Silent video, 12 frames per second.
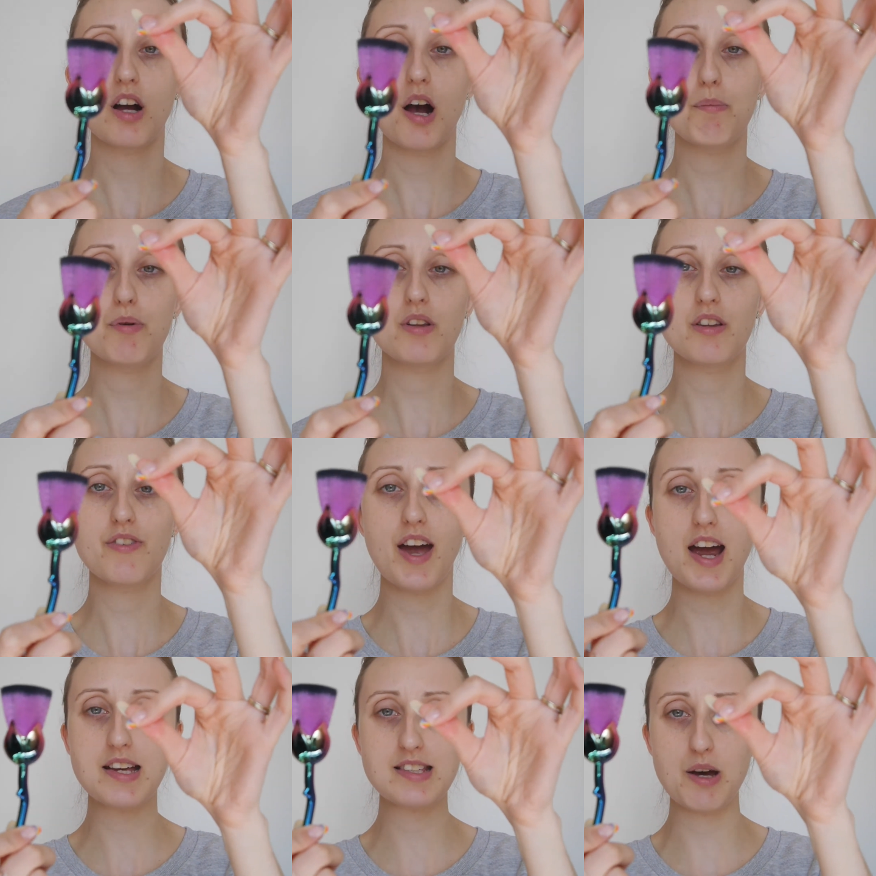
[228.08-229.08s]
a couple of
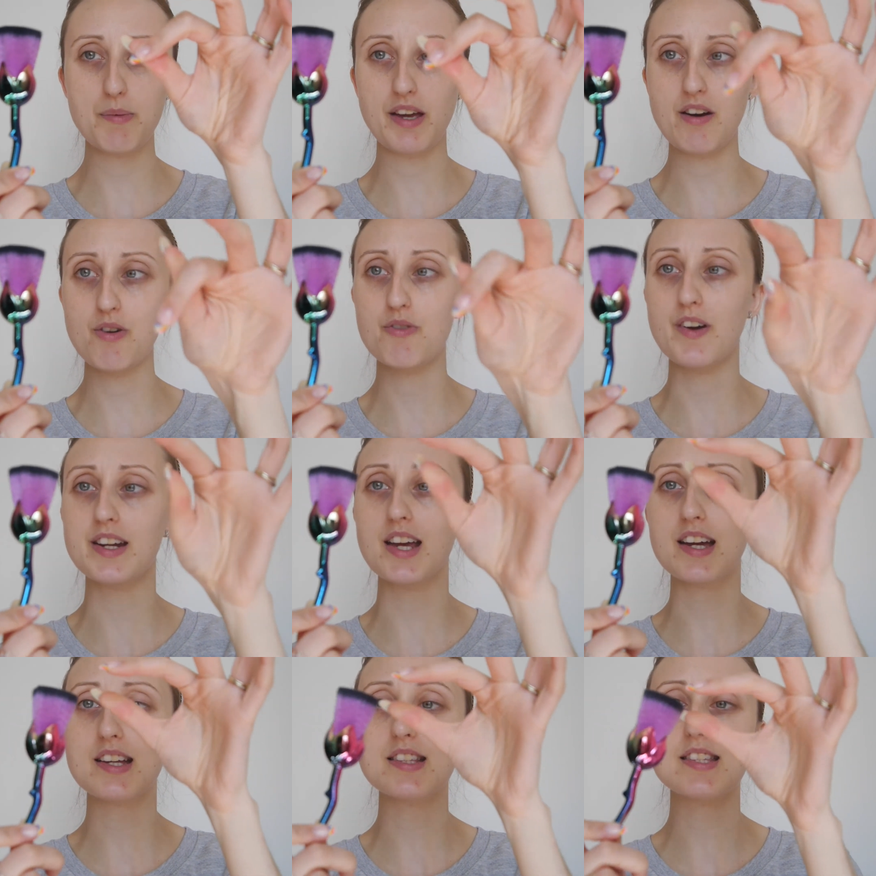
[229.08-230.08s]
hairs coming out already
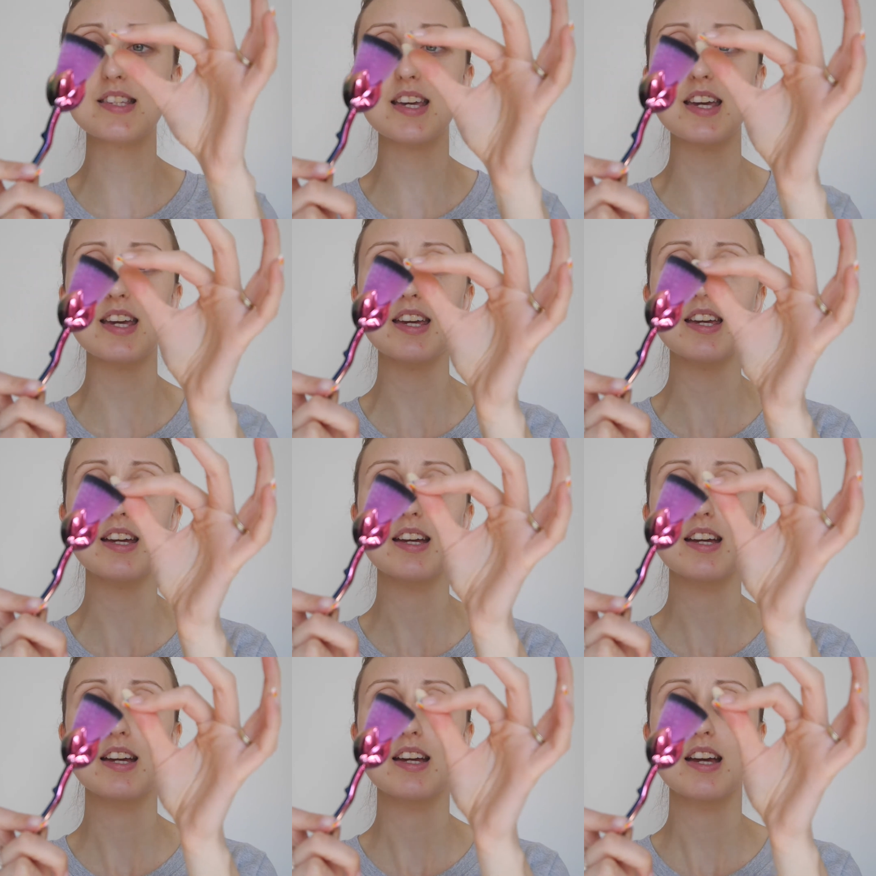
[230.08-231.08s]
I can see
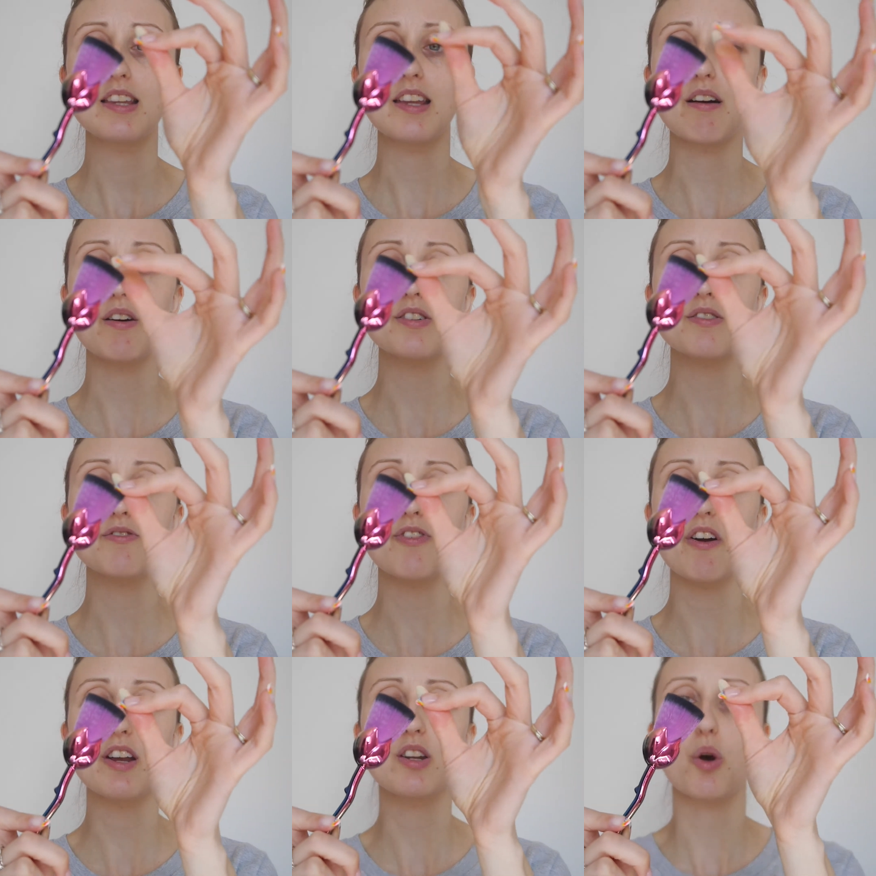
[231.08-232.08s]
there are some
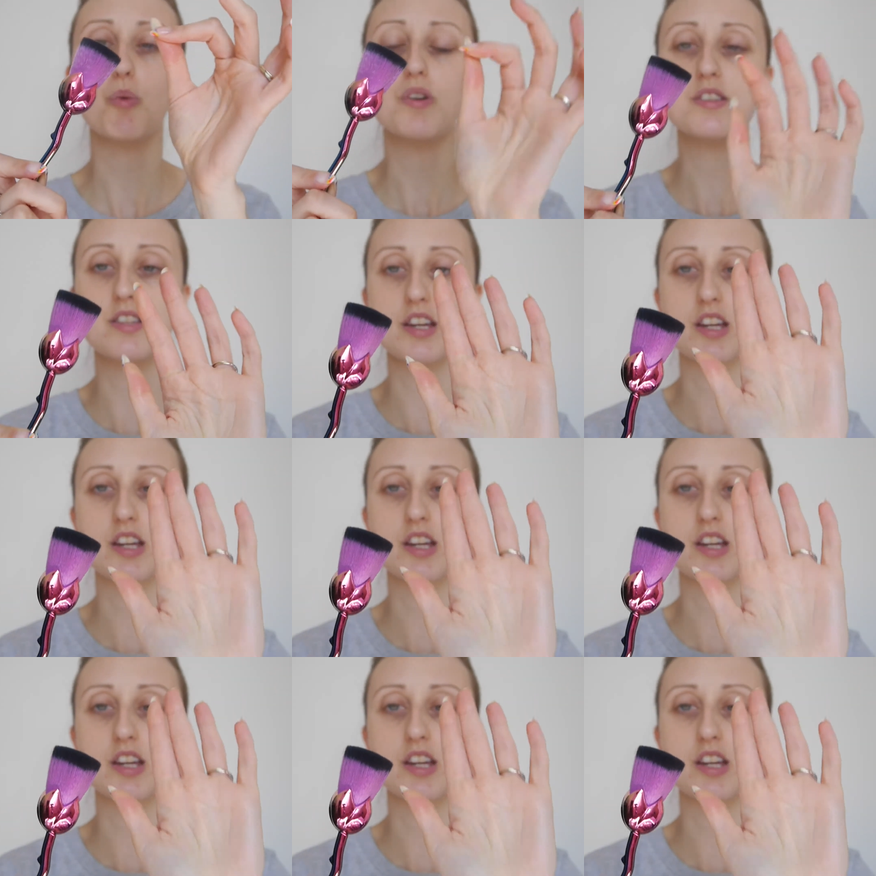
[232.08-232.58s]
very long ones